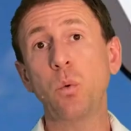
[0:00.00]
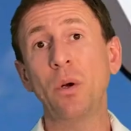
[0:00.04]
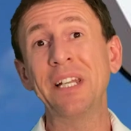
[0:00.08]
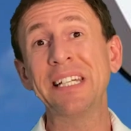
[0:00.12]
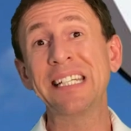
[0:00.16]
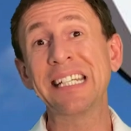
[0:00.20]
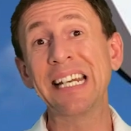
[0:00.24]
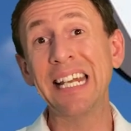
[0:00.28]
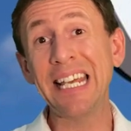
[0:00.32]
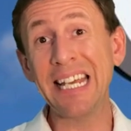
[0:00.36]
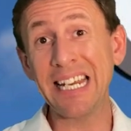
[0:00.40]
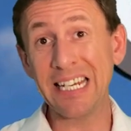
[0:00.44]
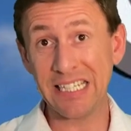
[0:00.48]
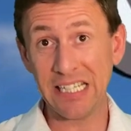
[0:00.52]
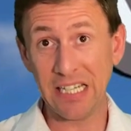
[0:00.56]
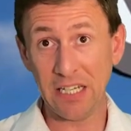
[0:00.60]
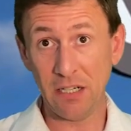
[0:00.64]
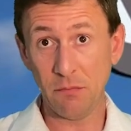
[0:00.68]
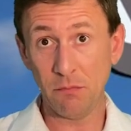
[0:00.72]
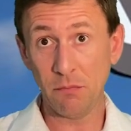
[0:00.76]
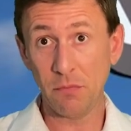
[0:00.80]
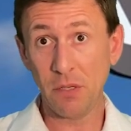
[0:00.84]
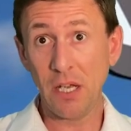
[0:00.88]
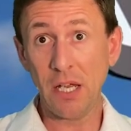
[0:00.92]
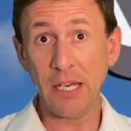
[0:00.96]
is LinkedIn.
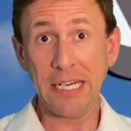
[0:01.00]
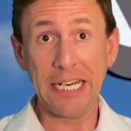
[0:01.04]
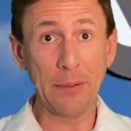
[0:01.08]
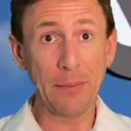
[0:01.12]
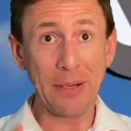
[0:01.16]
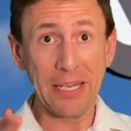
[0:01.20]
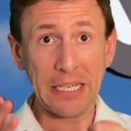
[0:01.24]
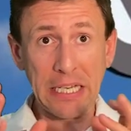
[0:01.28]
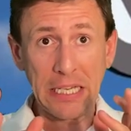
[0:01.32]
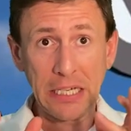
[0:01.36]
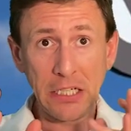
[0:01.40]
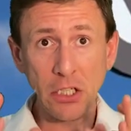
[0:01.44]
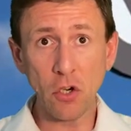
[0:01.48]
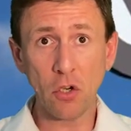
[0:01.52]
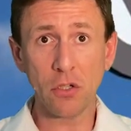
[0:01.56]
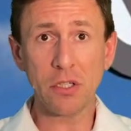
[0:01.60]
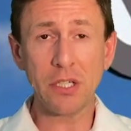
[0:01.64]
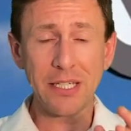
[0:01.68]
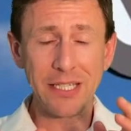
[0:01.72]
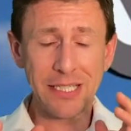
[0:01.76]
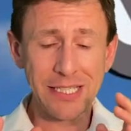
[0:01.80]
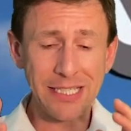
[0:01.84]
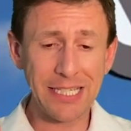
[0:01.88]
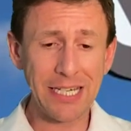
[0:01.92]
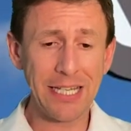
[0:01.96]
Now, I cannot
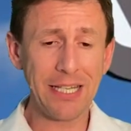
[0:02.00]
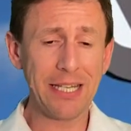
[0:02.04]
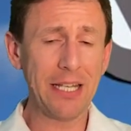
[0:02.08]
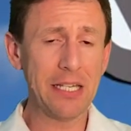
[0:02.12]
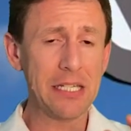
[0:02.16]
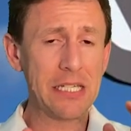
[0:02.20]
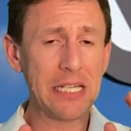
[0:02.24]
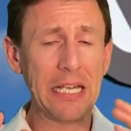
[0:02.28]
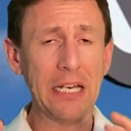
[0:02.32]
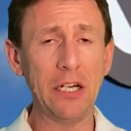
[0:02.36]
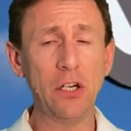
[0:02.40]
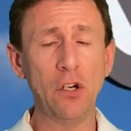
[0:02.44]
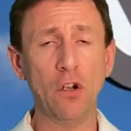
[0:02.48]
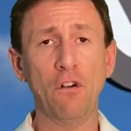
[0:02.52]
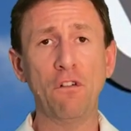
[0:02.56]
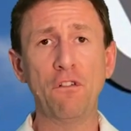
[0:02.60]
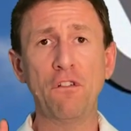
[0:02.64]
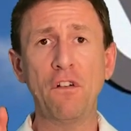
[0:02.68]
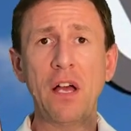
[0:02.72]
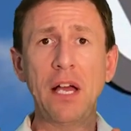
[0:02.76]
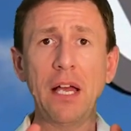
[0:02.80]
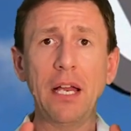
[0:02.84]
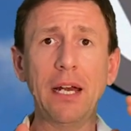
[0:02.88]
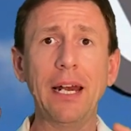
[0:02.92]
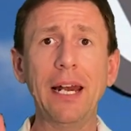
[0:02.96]
say this enough.
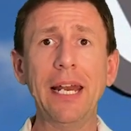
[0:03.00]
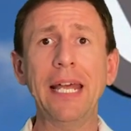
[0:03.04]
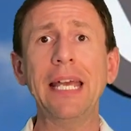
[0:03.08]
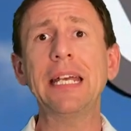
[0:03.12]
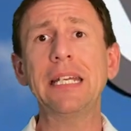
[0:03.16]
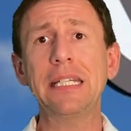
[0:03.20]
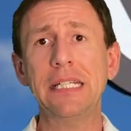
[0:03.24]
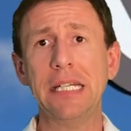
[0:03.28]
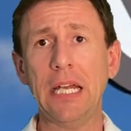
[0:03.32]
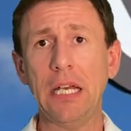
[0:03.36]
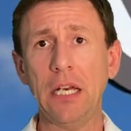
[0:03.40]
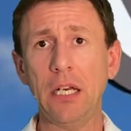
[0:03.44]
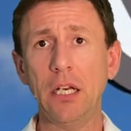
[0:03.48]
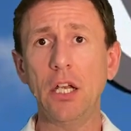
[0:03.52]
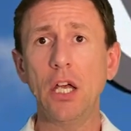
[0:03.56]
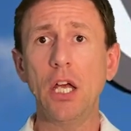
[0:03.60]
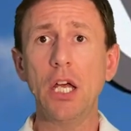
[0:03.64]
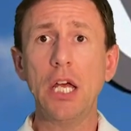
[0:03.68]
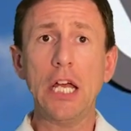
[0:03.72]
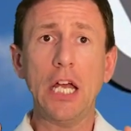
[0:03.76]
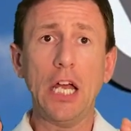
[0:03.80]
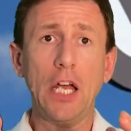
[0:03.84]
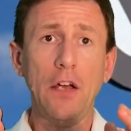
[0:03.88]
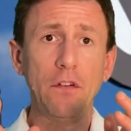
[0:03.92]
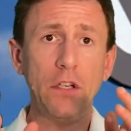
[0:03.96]
LinkedIn,
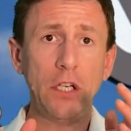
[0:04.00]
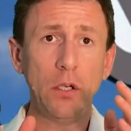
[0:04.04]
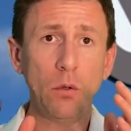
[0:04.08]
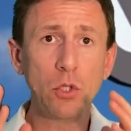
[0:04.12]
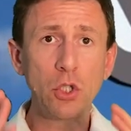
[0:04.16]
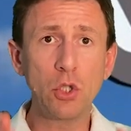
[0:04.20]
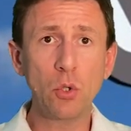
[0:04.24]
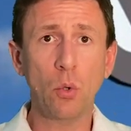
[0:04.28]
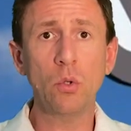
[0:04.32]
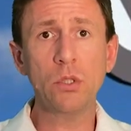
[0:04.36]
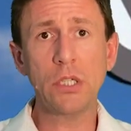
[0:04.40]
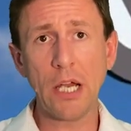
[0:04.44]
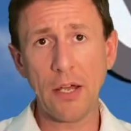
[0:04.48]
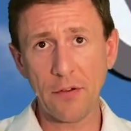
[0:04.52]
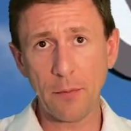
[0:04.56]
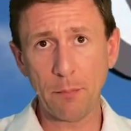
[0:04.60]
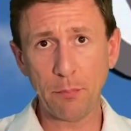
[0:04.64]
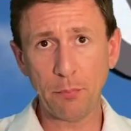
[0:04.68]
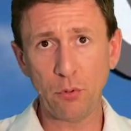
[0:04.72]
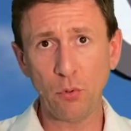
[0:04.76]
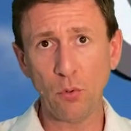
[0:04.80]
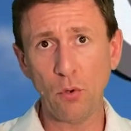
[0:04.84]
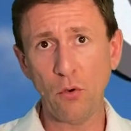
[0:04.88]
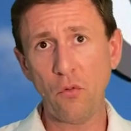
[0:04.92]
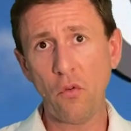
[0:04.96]
if you don't have a
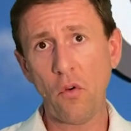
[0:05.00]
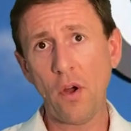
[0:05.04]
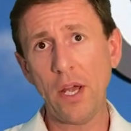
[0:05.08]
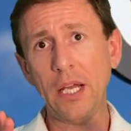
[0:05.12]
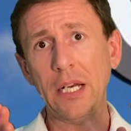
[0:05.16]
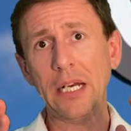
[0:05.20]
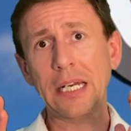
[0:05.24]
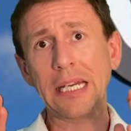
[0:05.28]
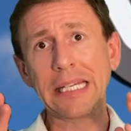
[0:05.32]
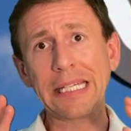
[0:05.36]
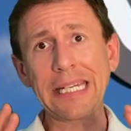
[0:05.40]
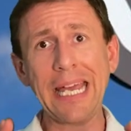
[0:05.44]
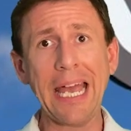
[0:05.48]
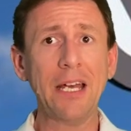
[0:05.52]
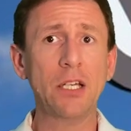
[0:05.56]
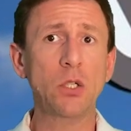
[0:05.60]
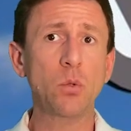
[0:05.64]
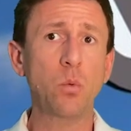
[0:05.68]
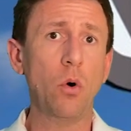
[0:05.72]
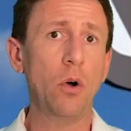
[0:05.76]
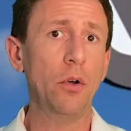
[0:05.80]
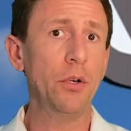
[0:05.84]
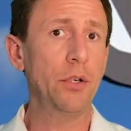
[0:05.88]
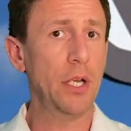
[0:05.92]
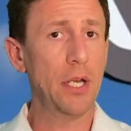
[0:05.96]
profile, get
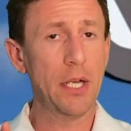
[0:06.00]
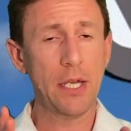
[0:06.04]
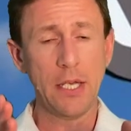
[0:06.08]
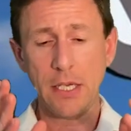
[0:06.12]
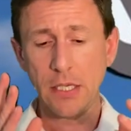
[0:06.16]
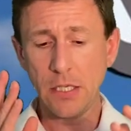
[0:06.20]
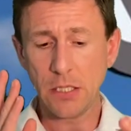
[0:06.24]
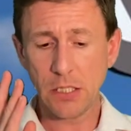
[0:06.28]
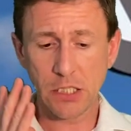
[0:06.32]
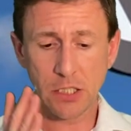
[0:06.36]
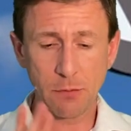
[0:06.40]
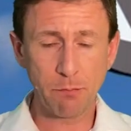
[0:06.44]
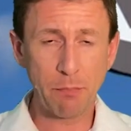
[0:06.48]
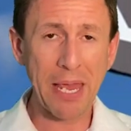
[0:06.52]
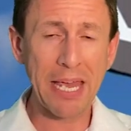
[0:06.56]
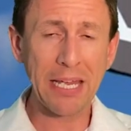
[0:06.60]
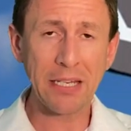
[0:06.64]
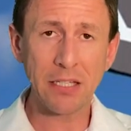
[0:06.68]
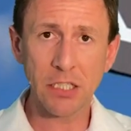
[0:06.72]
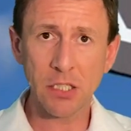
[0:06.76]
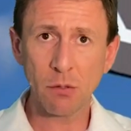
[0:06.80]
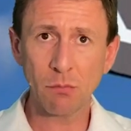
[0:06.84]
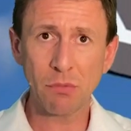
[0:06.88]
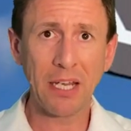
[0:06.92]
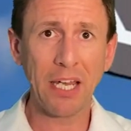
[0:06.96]
one, spend
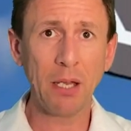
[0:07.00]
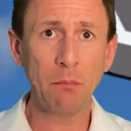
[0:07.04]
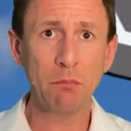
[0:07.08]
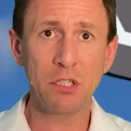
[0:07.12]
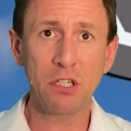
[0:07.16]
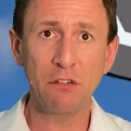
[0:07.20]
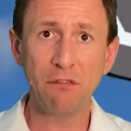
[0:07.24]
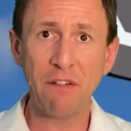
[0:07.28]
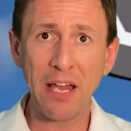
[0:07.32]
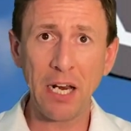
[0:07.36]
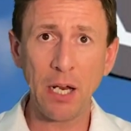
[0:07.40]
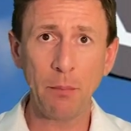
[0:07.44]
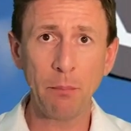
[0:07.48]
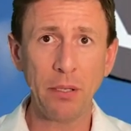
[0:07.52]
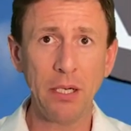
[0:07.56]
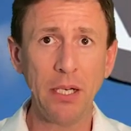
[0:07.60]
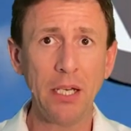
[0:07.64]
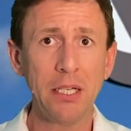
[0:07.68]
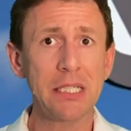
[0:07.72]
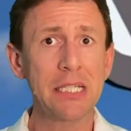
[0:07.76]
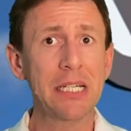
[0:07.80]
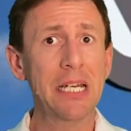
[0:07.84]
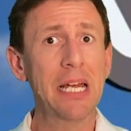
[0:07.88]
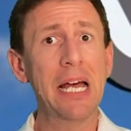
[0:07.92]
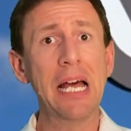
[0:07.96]
some time developing
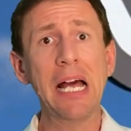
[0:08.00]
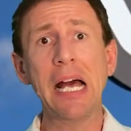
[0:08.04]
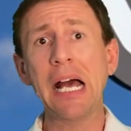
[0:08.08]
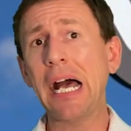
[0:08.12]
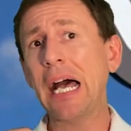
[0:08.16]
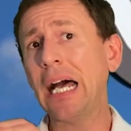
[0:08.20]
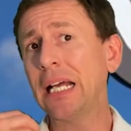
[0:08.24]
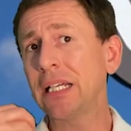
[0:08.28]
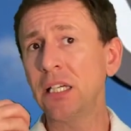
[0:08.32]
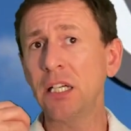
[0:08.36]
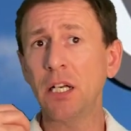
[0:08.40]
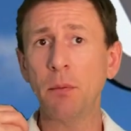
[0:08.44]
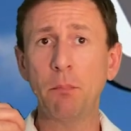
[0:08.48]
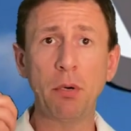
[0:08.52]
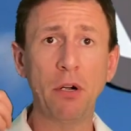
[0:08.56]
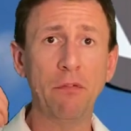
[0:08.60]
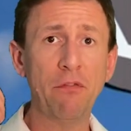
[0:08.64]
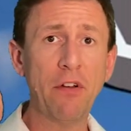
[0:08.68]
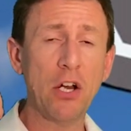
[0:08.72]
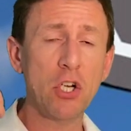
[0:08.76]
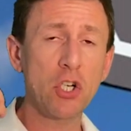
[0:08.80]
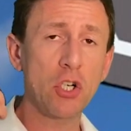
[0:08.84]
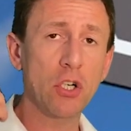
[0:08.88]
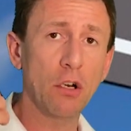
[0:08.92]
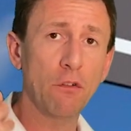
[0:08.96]
it, adding a
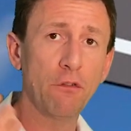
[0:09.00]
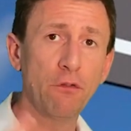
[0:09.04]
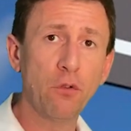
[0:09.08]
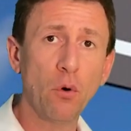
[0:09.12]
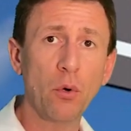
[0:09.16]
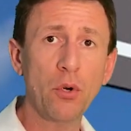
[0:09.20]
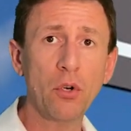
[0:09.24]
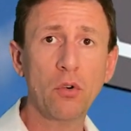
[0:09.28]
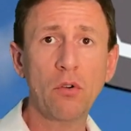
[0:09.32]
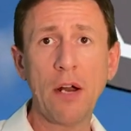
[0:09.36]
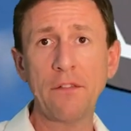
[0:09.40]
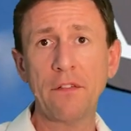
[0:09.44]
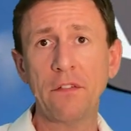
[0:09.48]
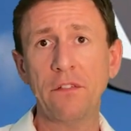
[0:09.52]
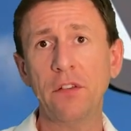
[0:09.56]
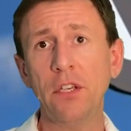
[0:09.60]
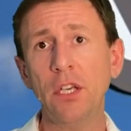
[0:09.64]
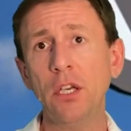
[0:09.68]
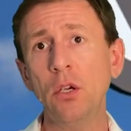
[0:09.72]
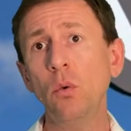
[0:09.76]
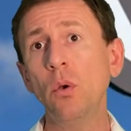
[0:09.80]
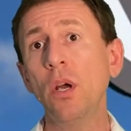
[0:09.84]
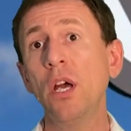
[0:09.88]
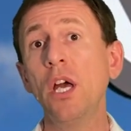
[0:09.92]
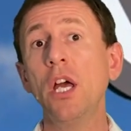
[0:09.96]
professional photograph of you,